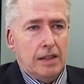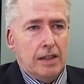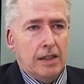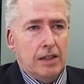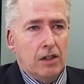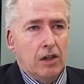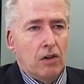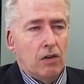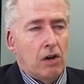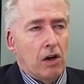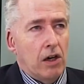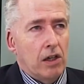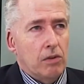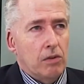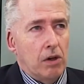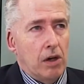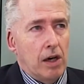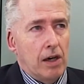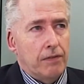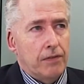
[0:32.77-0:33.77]
In our
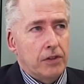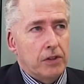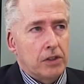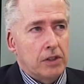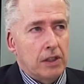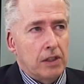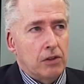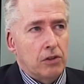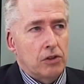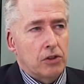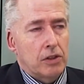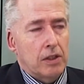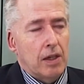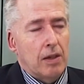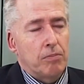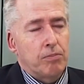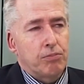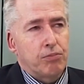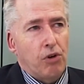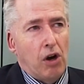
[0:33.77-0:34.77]
Ottawa office there's
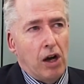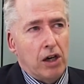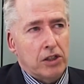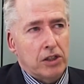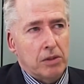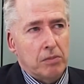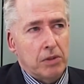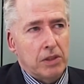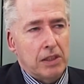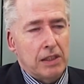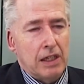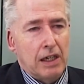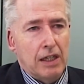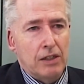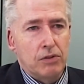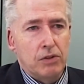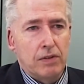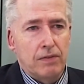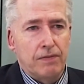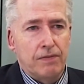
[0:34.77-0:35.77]
approximately
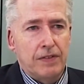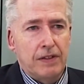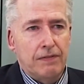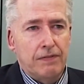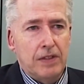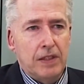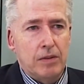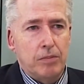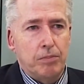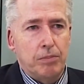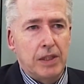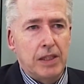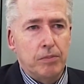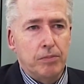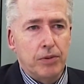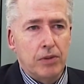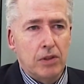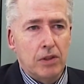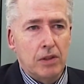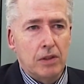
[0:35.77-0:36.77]
150
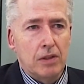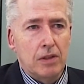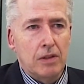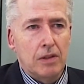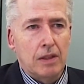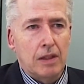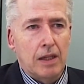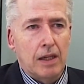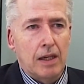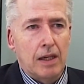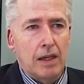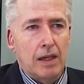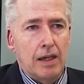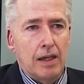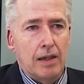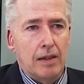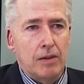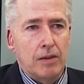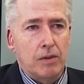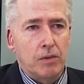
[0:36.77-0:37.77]

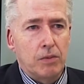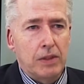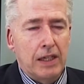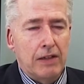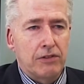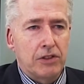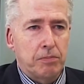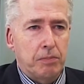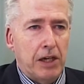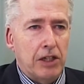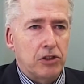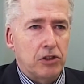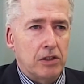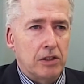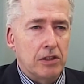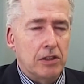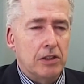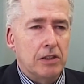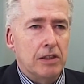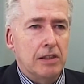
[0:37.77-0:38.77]
people. We have
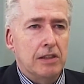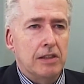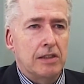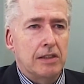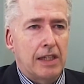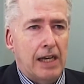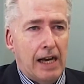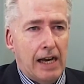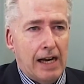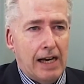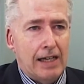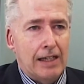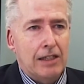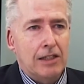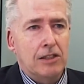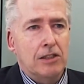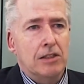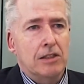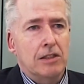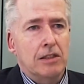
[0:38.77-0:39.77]
specialists in
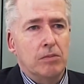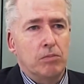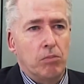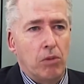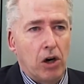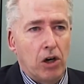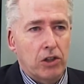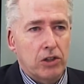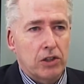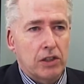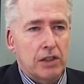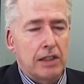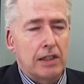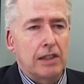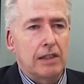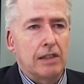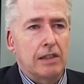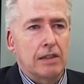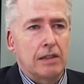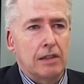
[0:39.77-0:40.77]
tax and
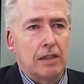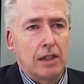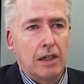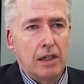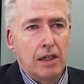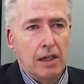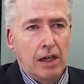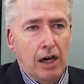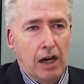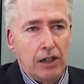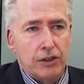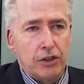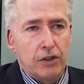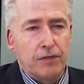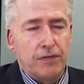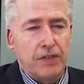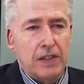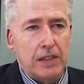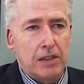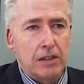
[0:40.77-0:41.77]
marketing and other
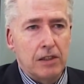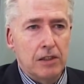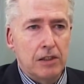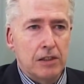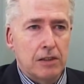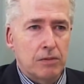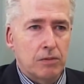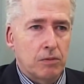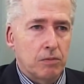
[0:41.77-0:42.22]
fields.